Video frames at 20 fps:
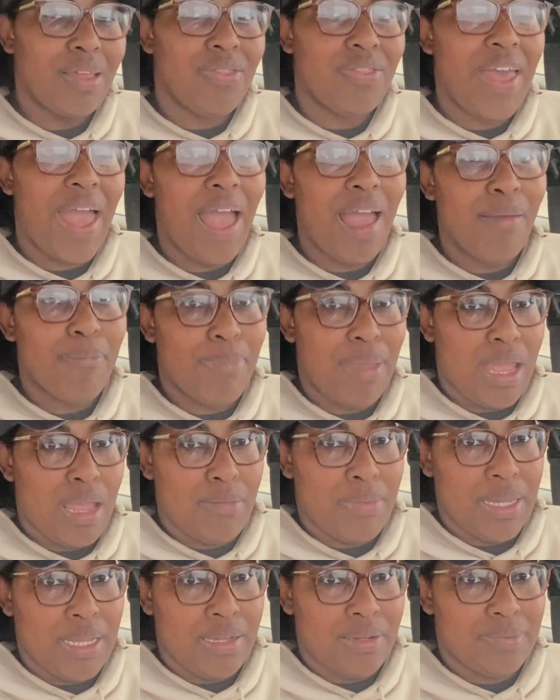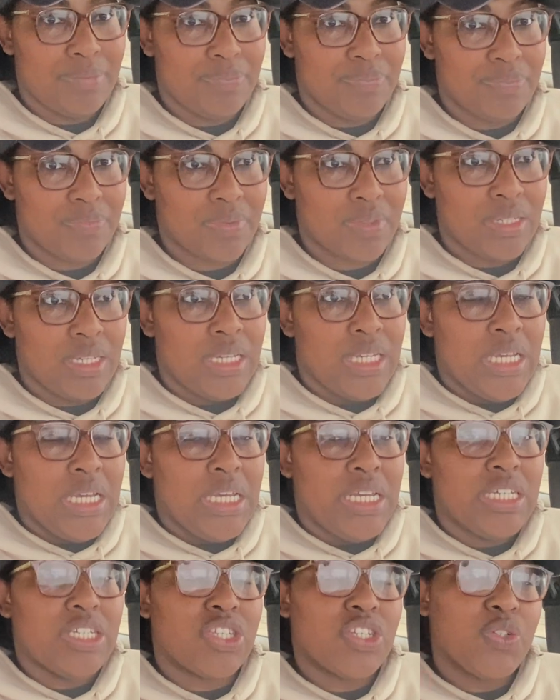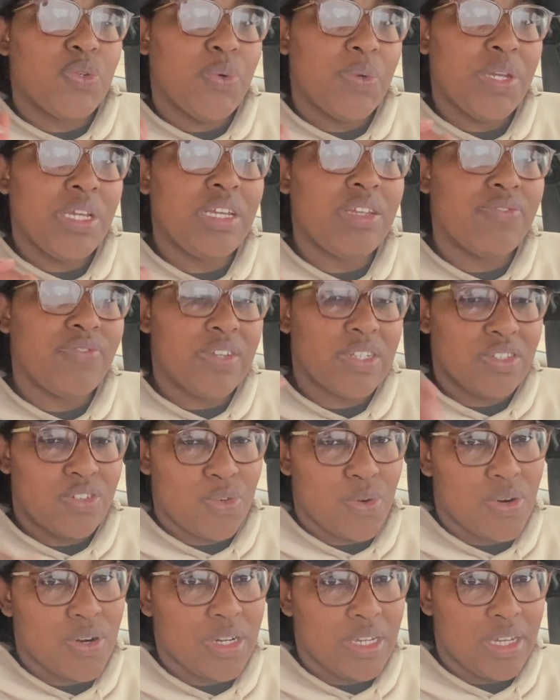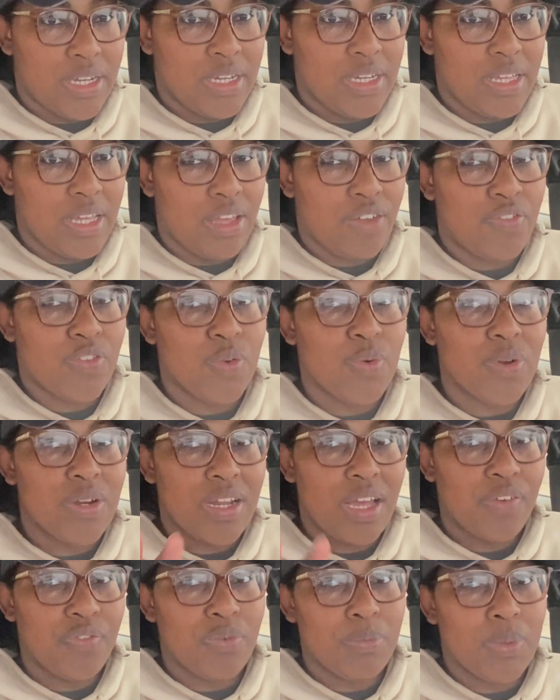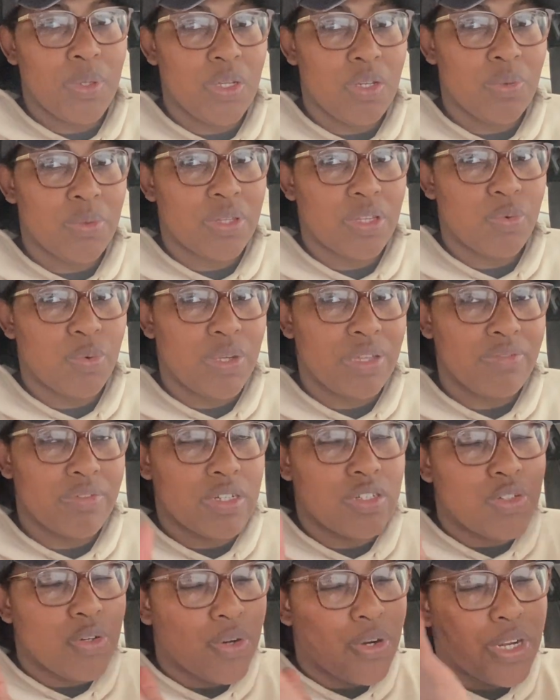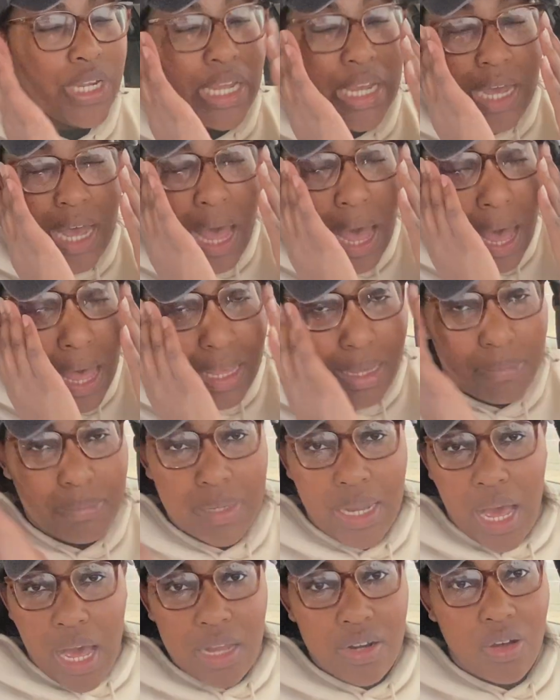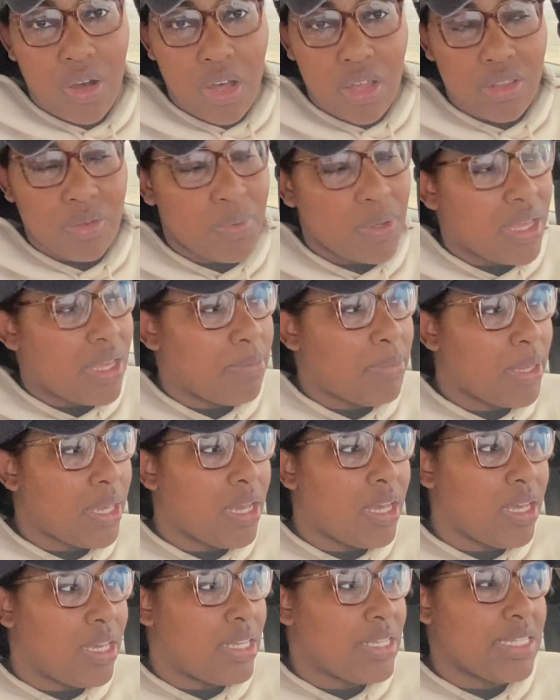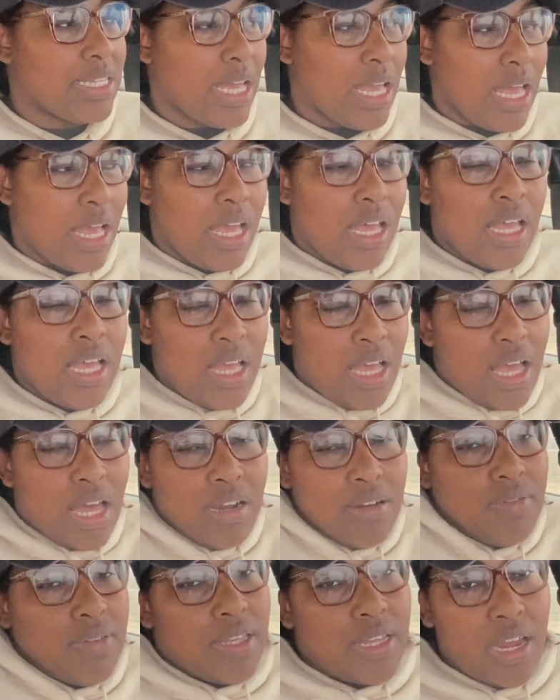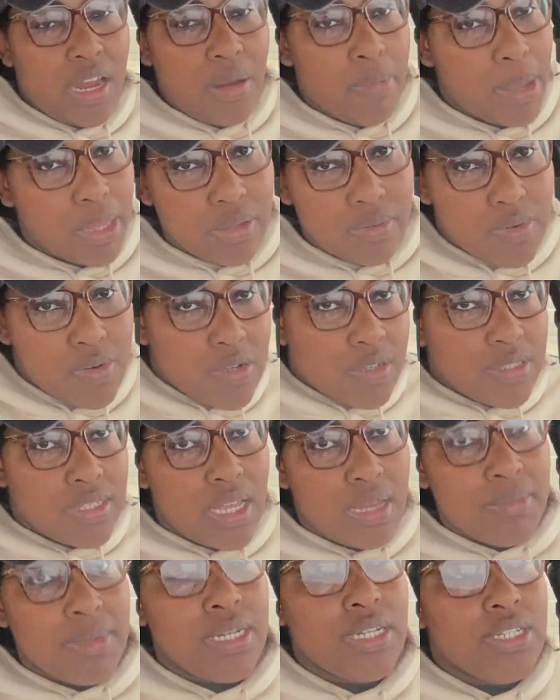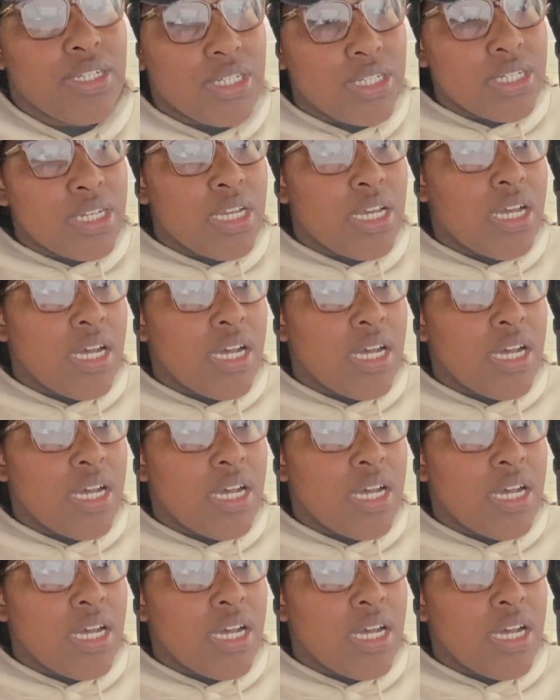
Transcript: That baby is Queen Victoria. If you are not familiar with Queen Victoria, I am not all the way, because I don't really care about the royals that much.